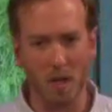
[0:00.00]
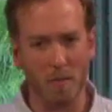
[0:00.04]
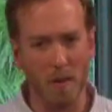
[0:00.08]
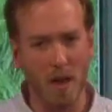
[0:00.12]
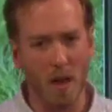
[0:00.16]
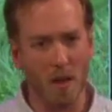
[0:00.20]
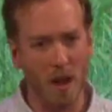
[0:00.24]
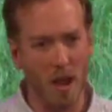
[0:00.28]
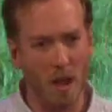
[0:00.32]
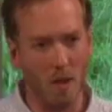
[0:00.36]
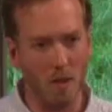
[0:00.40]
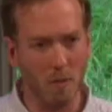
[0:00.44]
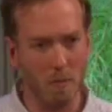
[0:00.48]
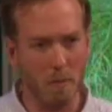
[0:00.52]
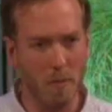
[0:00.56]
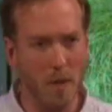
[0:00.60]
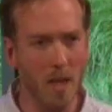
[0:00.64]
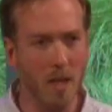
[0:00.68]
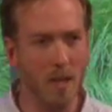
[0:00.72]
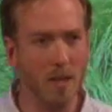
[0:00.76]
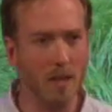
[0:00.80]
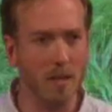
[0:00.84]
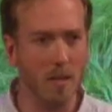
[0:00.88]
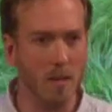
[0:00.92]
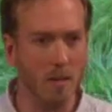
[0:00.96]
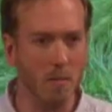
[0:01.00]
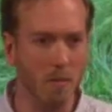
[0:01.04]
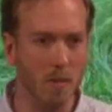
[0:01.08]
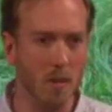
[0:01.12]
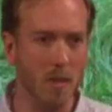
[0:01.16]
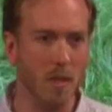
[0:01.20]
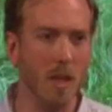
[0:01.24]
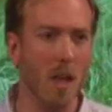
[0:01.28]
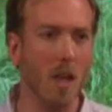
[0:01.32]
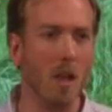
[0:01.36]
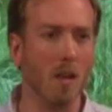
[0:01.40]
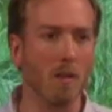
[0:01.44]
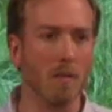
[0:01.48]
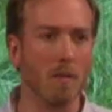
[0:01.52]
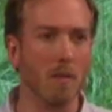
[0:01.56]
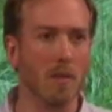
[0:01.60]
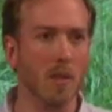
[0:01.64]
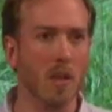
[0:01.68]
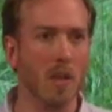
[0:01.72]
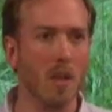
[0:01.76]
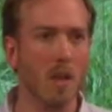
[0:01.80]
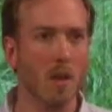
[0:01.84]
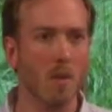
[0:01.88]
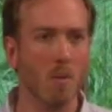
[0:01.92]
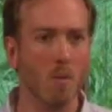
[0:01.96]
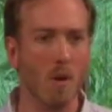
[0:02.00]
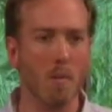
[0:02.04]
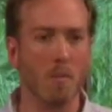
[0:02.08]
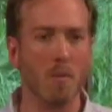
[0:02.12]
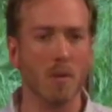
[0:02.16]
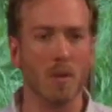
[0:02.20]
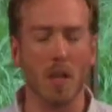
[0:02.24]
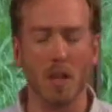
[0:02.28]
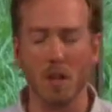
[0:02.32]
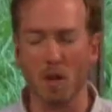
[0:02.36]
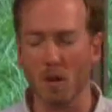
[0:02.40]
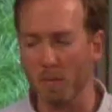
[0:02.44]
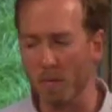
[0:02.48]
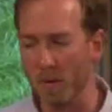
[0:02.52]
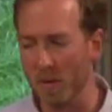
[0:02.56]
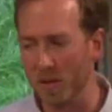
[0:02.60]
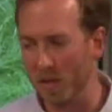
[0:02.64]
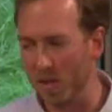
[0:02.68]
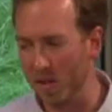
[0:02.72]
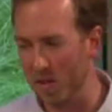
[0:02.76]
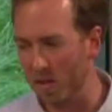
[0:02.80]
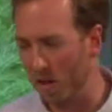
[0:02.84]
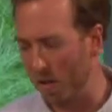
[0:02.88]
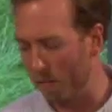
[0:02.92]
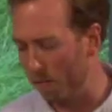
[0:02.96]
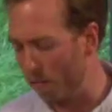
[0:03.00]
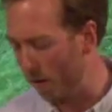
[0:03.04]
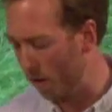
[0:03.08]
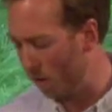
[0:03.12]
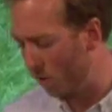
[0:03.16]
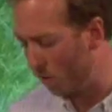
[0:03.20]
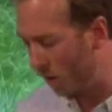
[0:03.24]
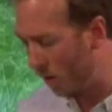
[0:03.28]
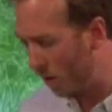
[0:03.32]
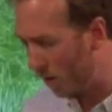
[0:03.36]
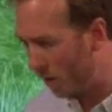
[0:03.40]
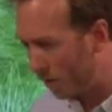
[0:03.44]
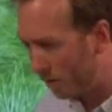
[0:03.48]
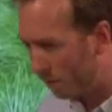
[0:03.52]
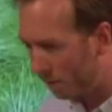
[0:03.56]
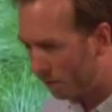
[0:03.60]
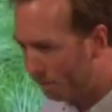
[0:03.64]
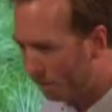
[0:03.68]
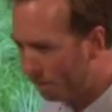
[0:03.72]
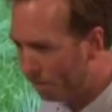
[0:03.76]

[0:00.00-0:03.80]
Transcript: about how the pins themselves represent your business on Pinterest.